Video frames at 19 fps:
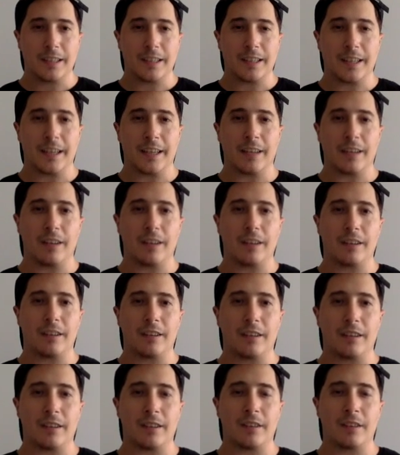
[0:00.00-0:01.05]
It
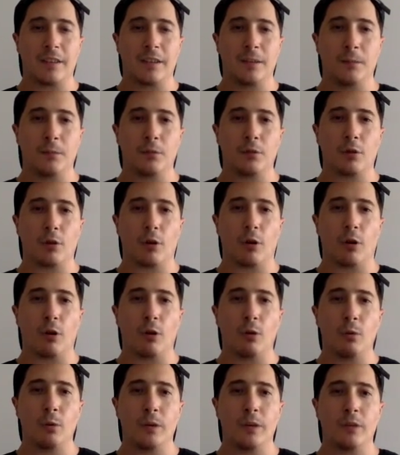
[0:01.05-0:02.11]
seems
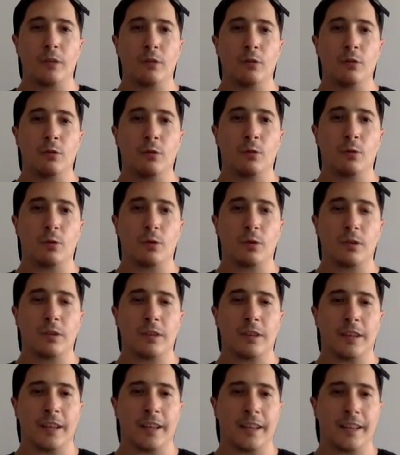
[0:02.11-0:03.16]
all we do
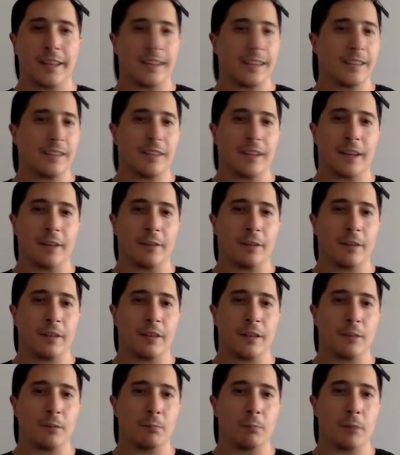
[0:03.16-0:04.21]
today is
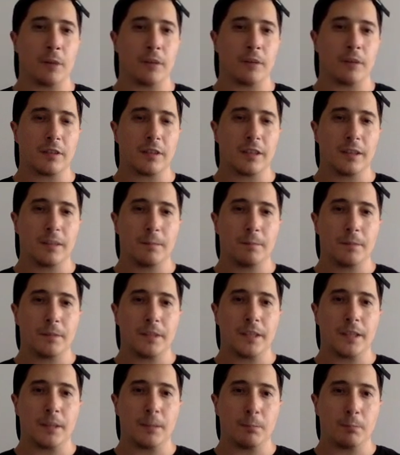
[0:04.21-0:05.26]
everything but
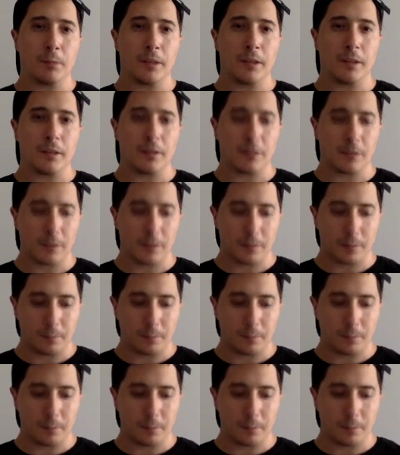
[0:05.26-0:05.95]
keep peace.